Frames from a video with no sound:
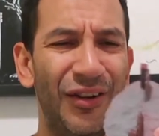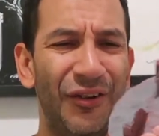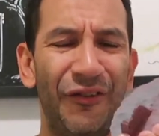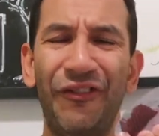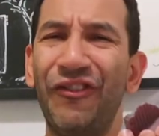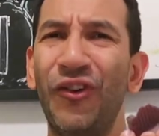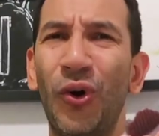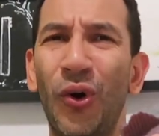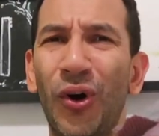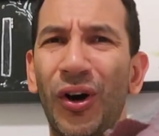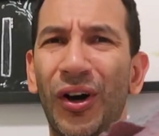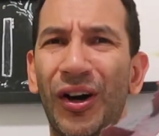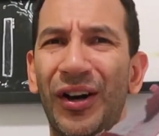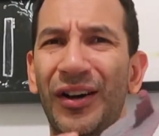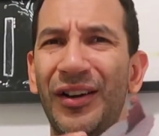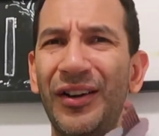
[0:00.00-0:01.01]

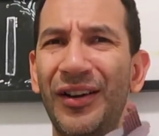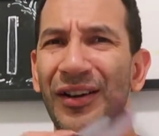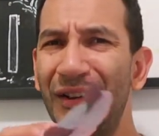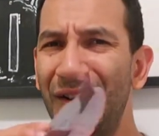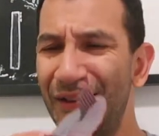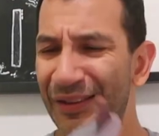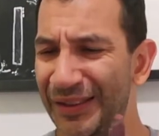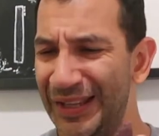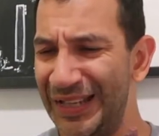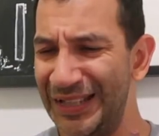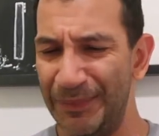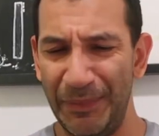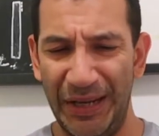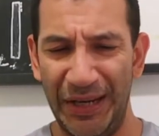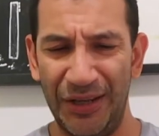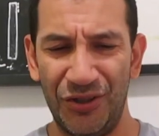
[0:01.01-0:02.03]
for these
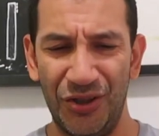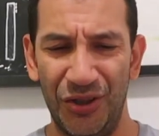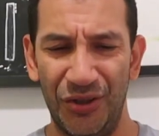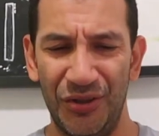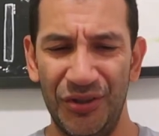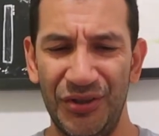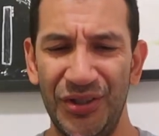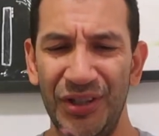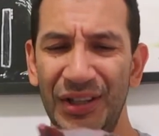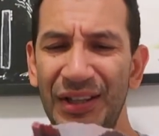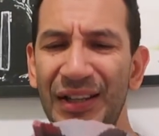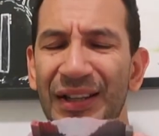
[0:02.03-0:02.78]
miniatures.